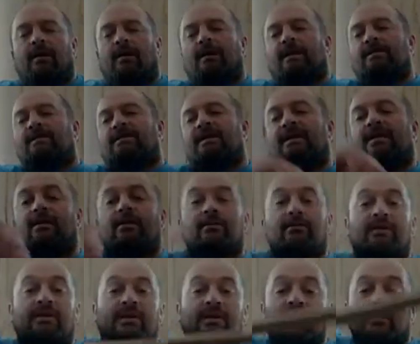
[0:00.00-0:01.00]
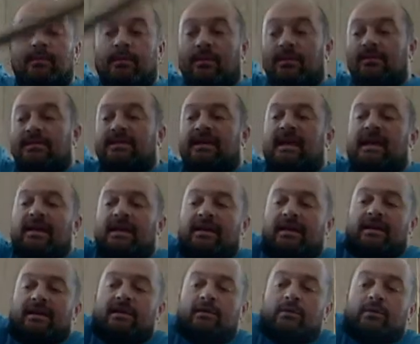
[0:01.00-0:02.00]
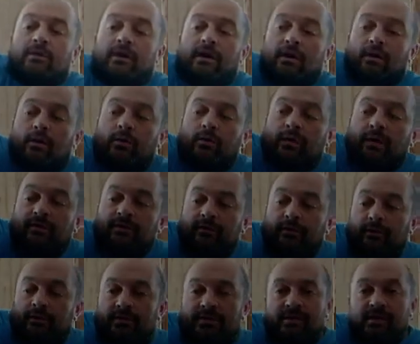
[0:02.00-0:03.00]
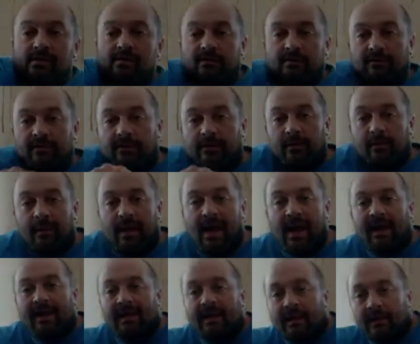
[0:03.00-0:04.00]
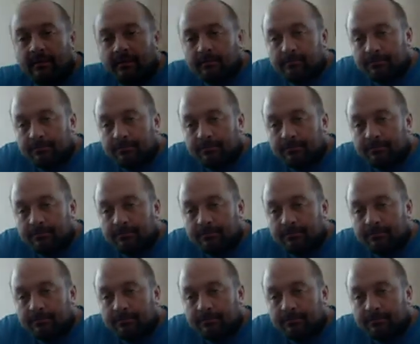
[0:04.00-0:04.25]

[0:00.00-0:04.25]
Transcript: let's say that you didn't, but you sanded it and you got it all ready for a backing.